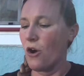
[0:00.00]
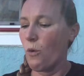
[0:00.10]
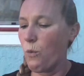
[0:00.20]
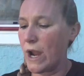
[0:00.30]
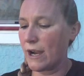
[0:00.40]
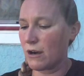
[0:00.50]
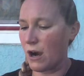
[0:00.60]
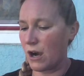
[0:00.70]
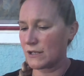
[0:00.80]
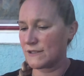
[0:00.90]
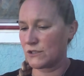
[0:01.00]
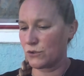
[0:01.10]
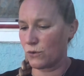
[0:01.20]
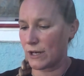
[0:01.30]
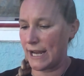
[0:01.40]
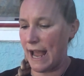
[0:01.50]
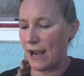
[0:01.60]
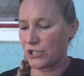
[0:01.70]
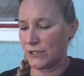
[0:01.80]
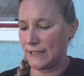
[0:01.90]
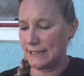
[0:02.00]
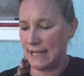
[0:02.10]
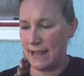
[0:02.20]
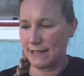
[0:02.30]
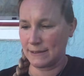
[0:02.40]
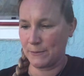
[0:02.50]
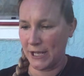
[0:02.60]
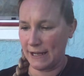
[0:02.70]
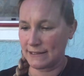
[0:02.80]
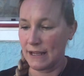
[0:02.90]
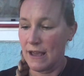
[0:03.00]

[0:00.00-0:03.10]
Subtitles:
where our story actually takes place,